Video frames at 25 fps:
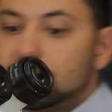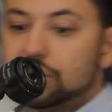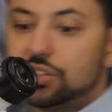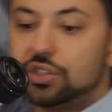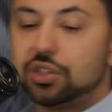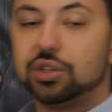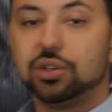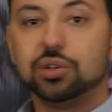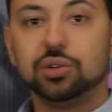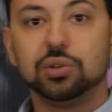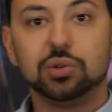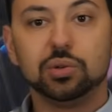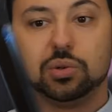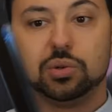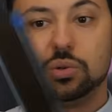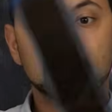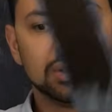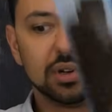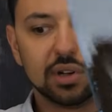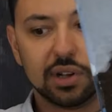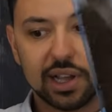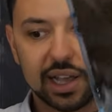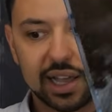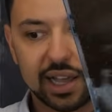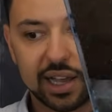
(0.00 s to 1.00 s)
to
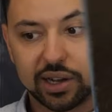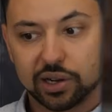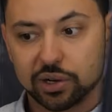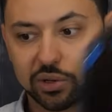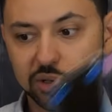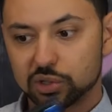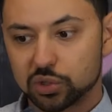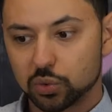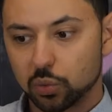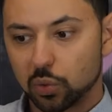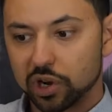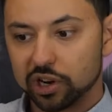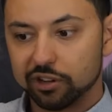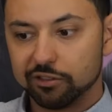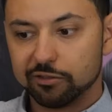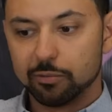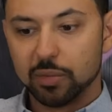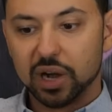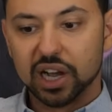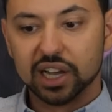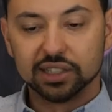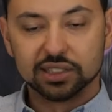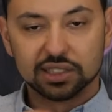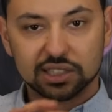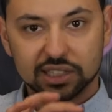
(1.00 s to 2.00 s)
house one of
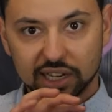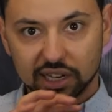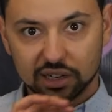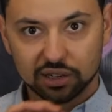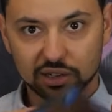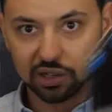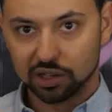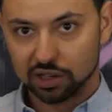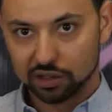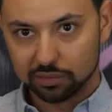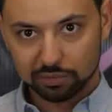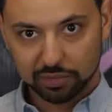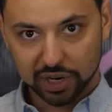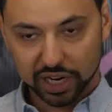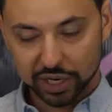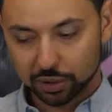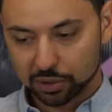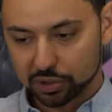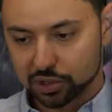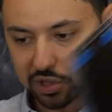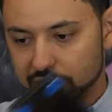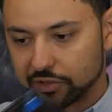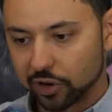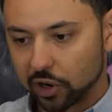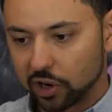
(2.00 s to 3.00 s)
my standard Micro
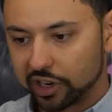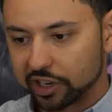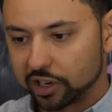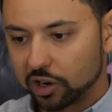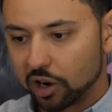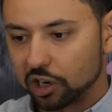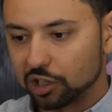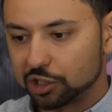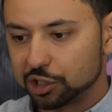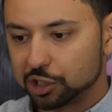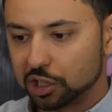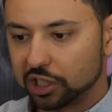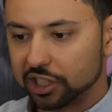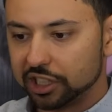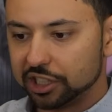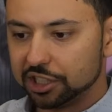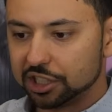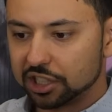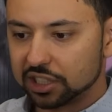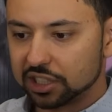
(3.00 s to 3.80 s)
Safari cartridge